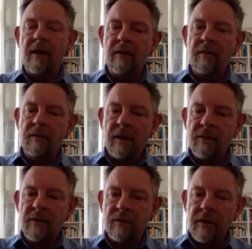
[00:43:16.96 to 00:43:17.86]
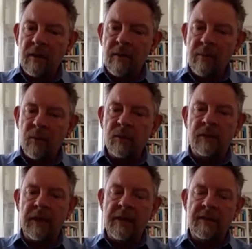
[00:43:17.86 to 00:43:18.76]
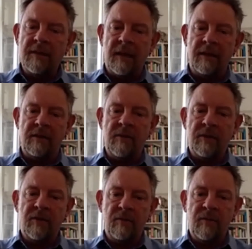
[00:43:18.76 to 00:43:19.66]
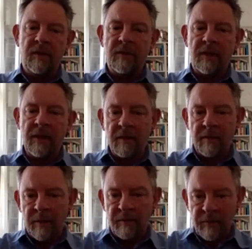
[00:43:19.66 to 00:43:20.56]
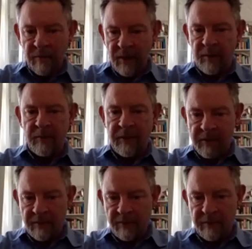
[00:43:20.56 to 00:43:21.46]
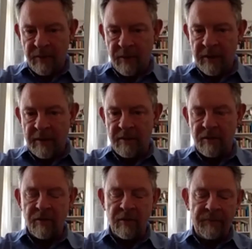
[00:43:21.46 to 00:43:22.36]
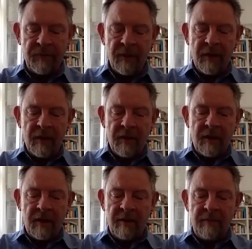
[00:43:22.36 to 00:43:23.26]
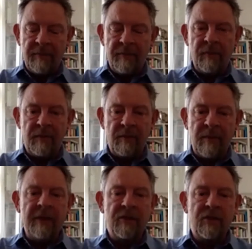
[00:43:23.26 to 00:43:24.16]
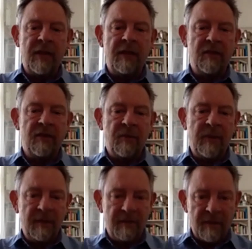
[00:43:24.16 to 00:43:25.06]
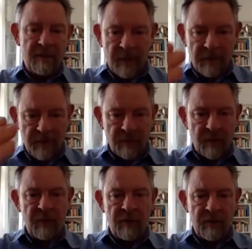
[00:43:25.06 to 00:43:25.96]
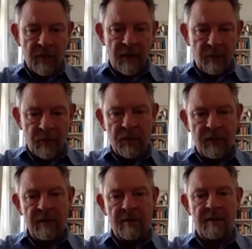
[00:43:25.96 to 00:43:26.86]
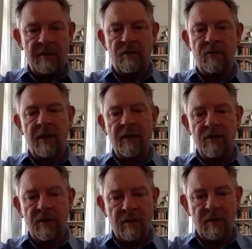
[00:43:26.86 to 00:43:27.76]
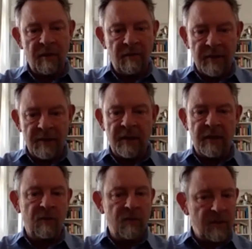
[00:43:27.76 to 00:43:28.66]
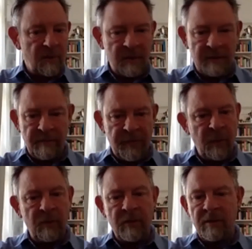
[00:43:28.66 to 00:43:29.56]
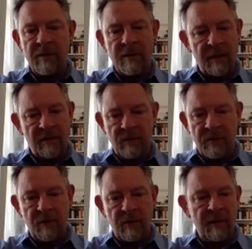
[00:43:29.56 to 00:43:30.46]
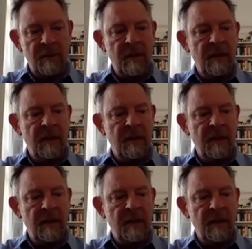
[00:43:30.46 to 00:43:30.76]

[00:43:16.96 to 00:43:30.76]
how important is that direction? Because again, I mean, from my perspective, in Eastern Europe, what the major change has been this Belt and Road and China pushing into Central Asia and investing, and also in the Balkans and also in